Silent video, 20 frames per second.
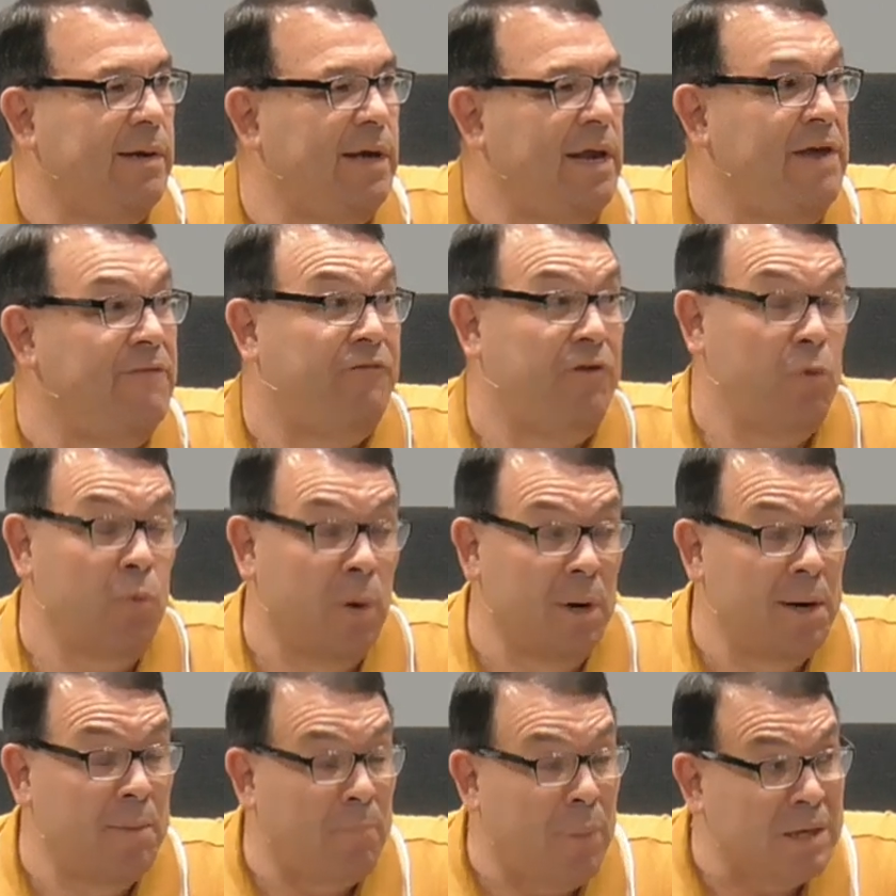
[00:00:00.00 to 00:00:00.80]
If you
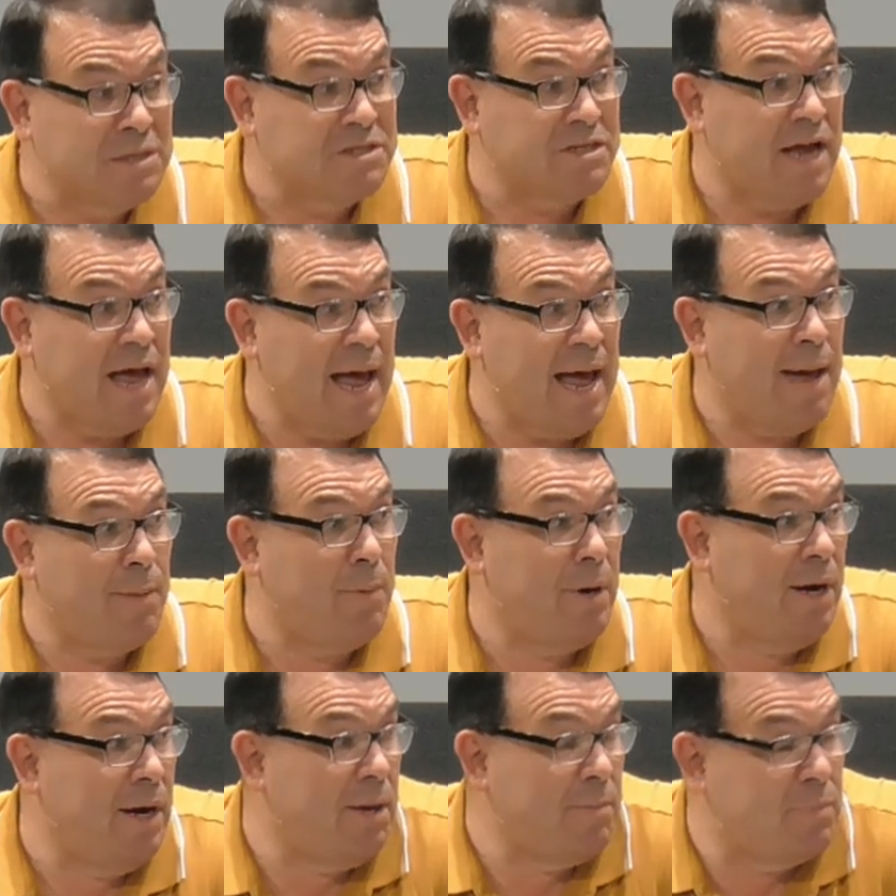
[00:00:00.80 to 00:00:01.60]
want to bust a habit
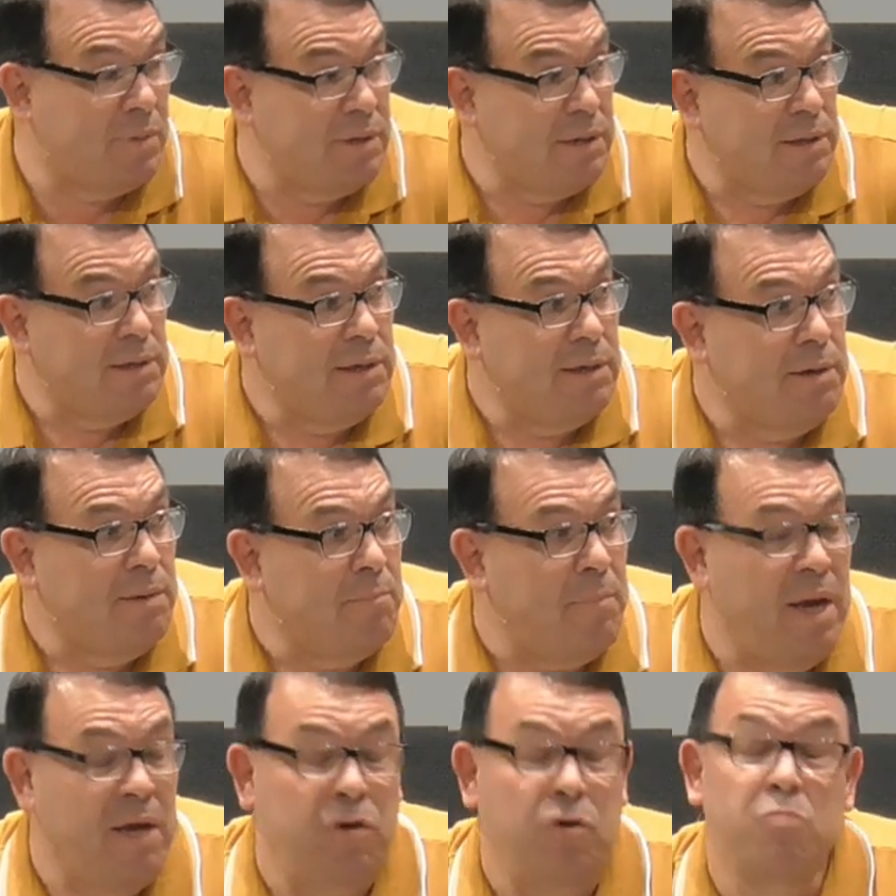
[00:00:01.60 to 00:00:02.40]
up,
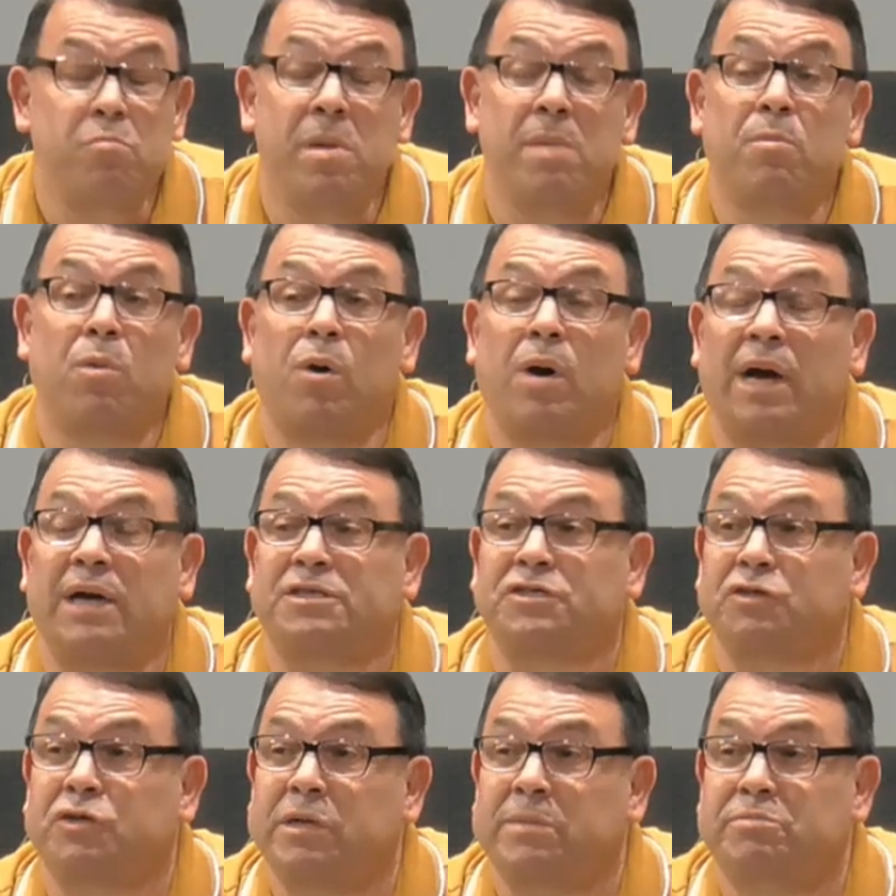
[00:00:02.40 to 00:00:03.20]
man, you memorize
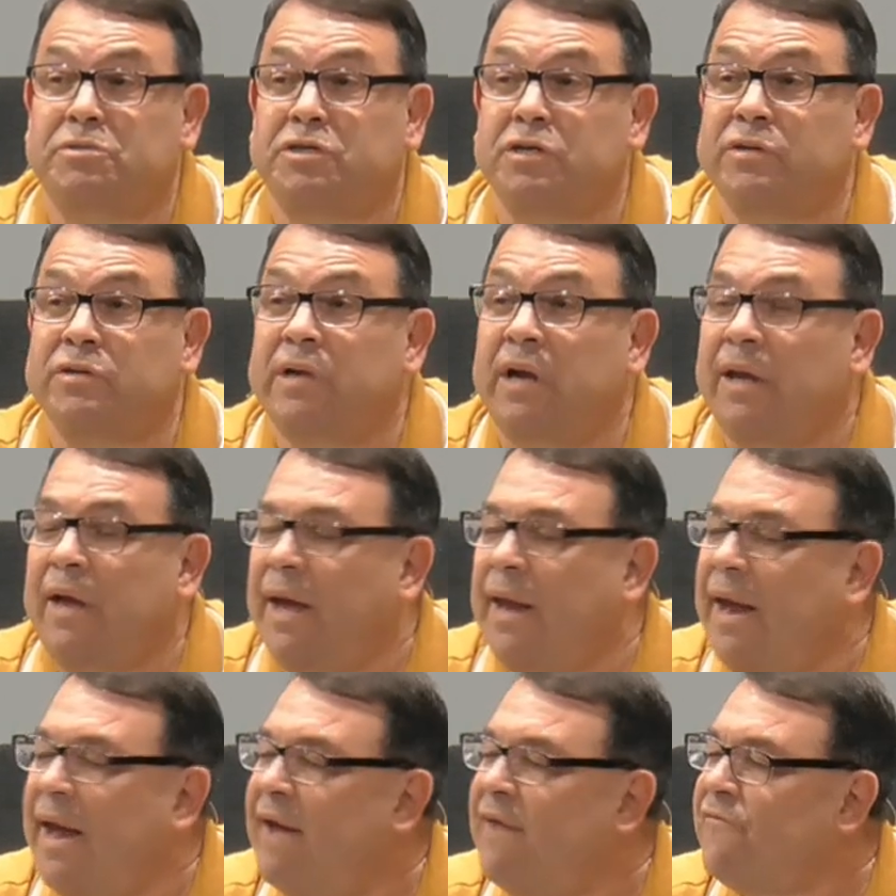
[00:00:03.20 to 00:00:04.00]
Scripture. And
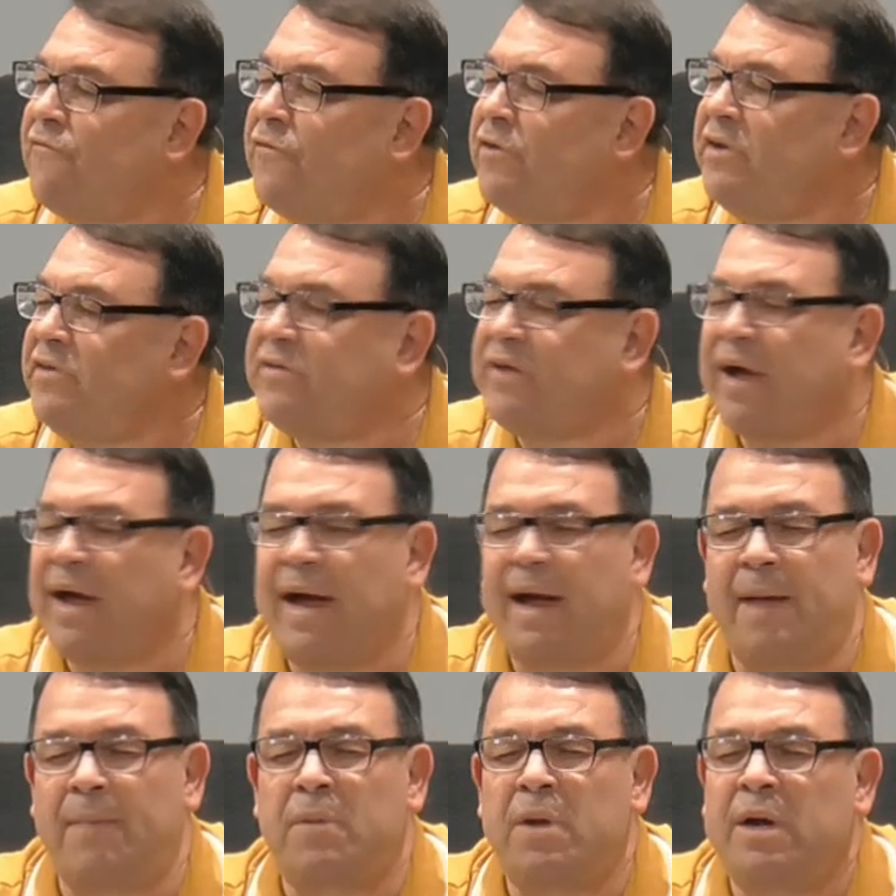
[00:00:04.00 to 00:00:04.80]
every
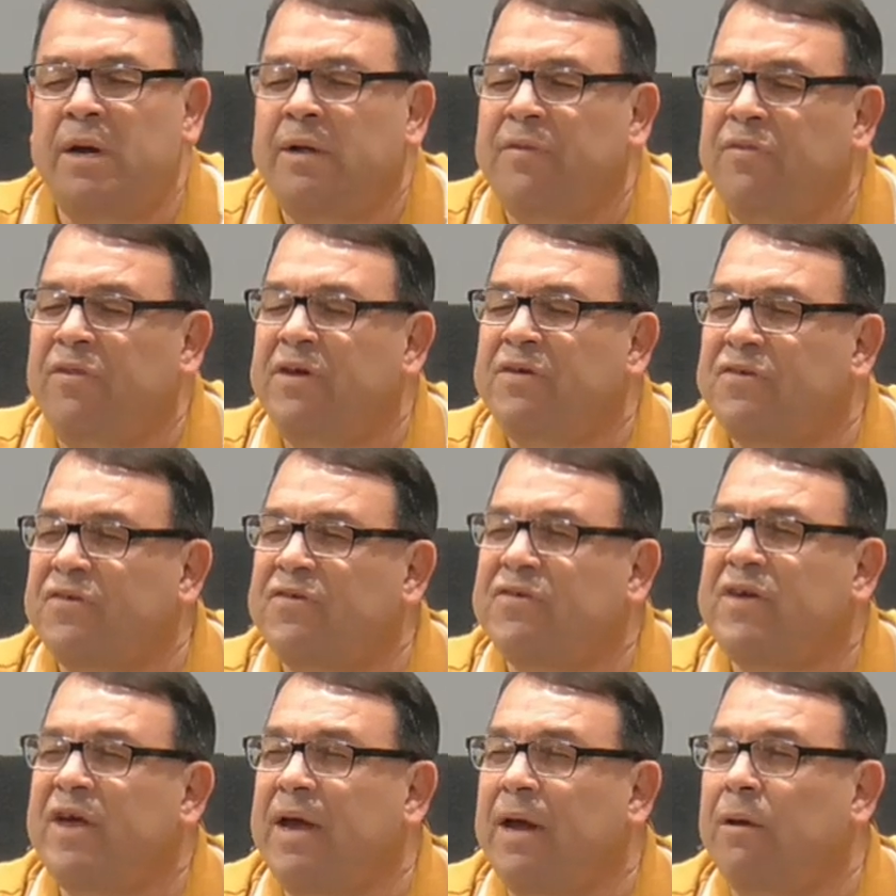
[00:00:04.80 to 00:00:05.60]
time this
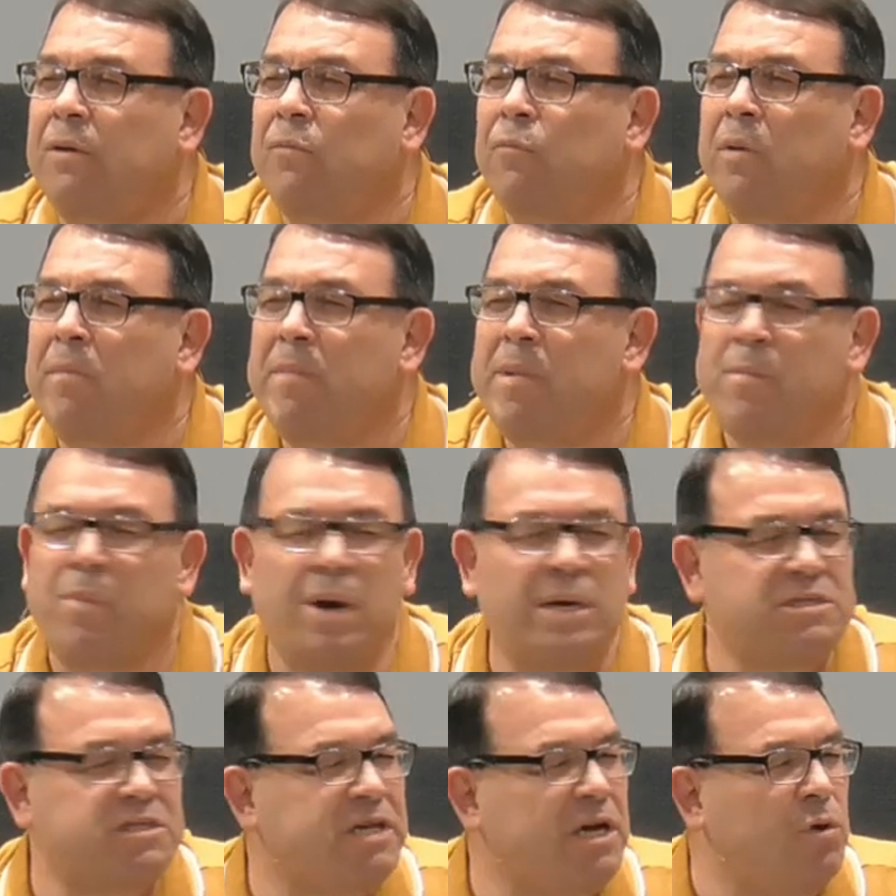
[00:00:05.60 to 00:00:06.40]
sin, remember I
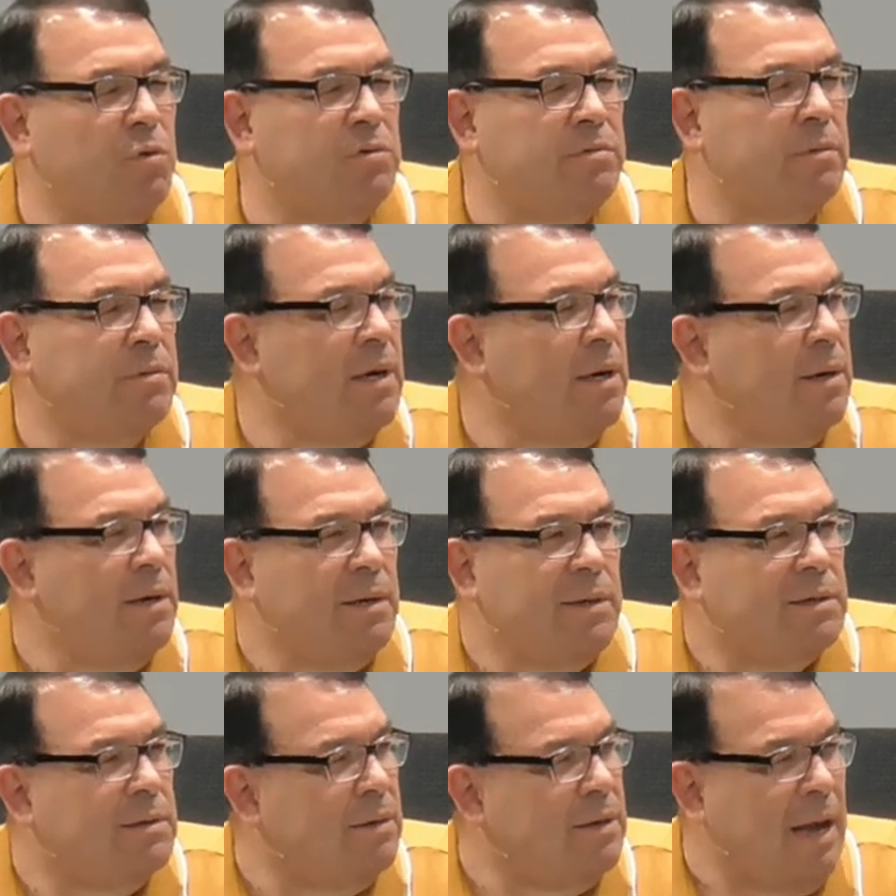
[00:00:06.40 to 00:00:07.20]
said
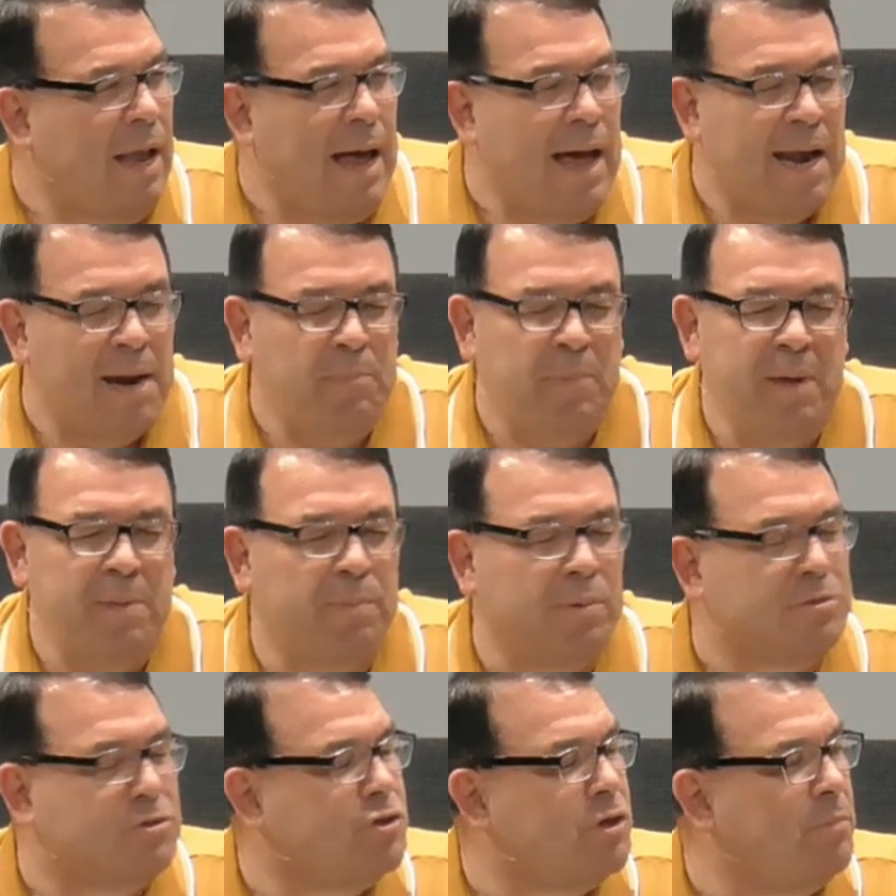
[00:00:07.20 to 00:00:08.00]
a lot of people
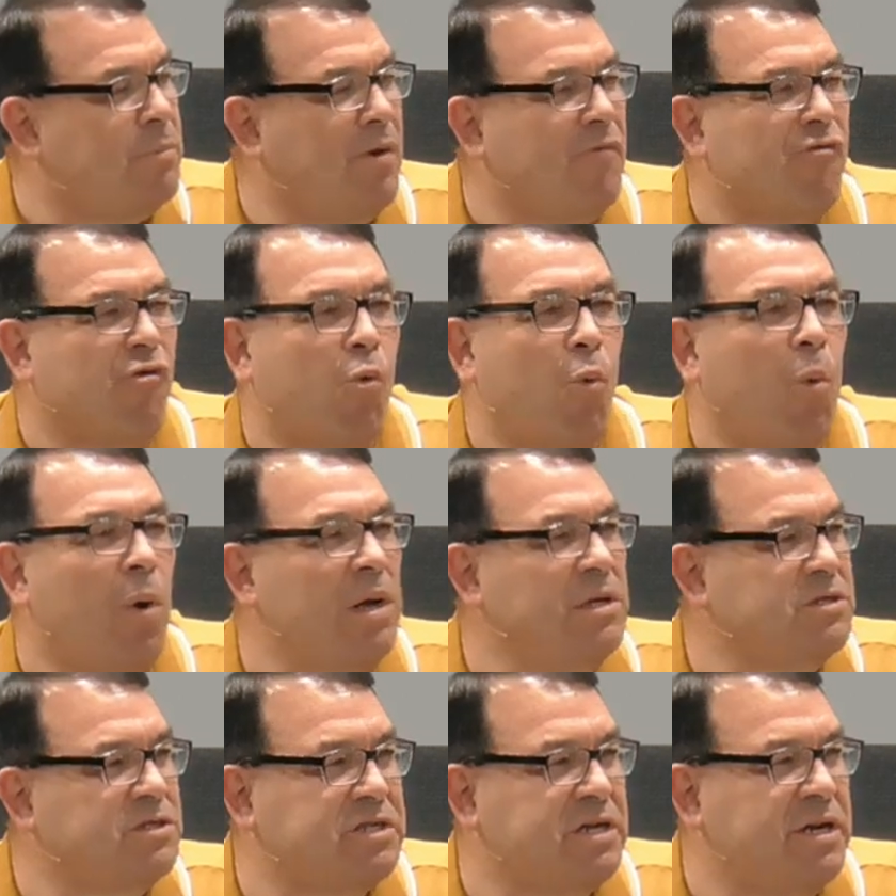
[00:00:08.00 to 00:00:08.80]
trip over one sin.